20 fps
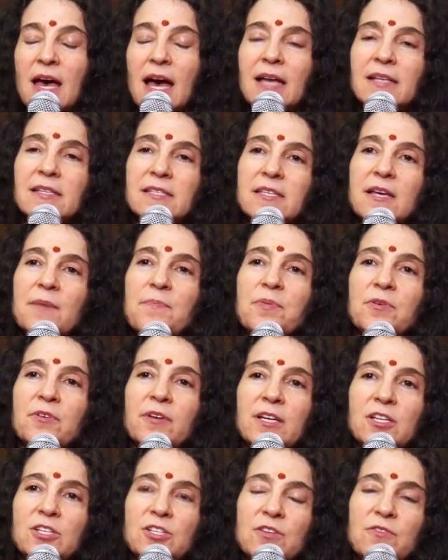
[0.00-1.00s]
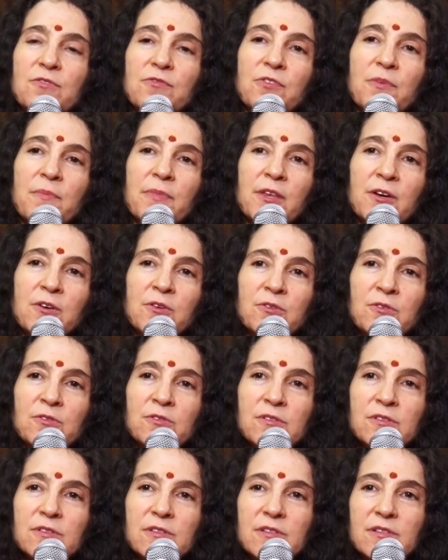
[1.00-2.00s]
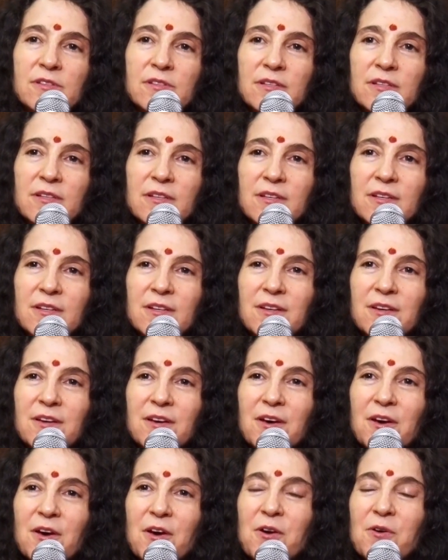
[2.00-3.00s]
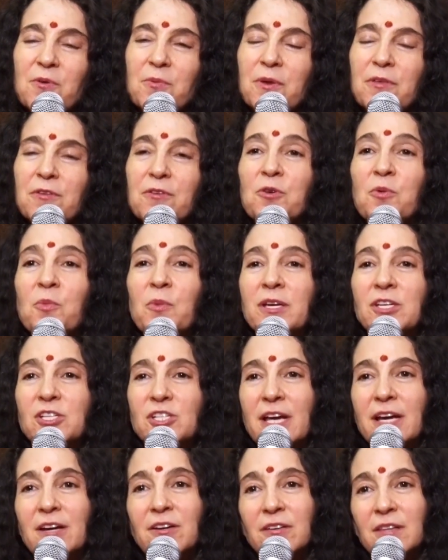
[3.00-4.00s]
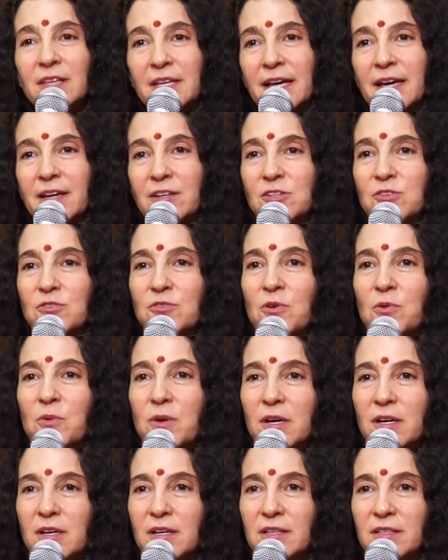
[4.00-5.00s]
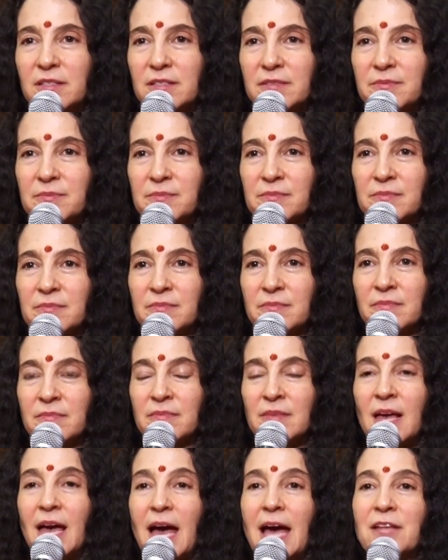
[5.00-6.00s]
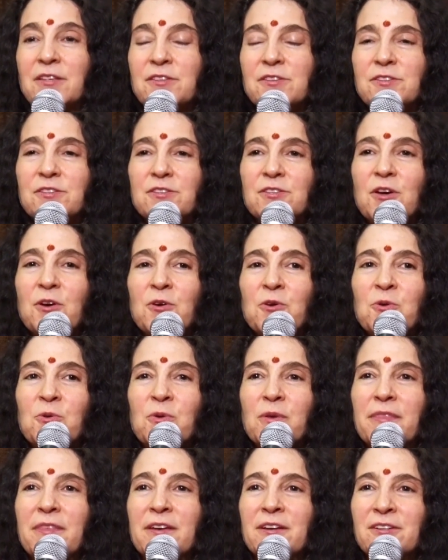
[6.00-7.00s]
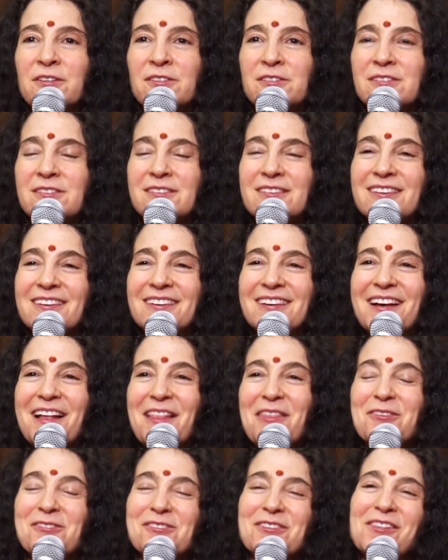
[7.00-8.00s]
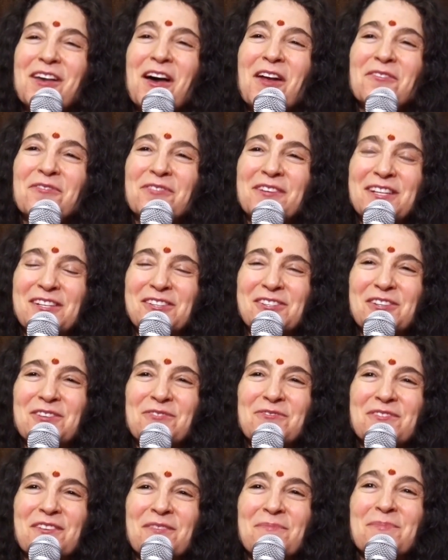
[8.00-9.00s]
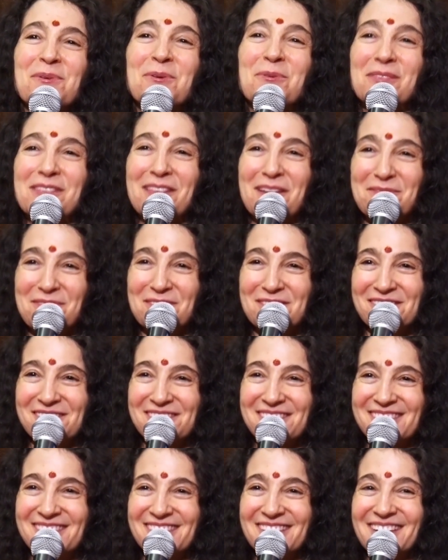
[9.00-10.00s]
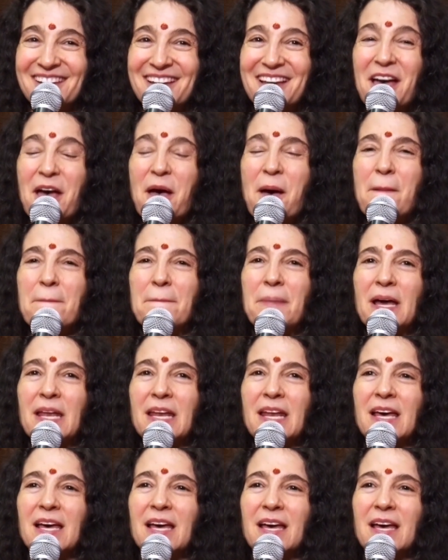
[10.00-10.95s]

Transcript: and separation from those with whom we share the natural world. And so there's a lot of initiatives on both levels. But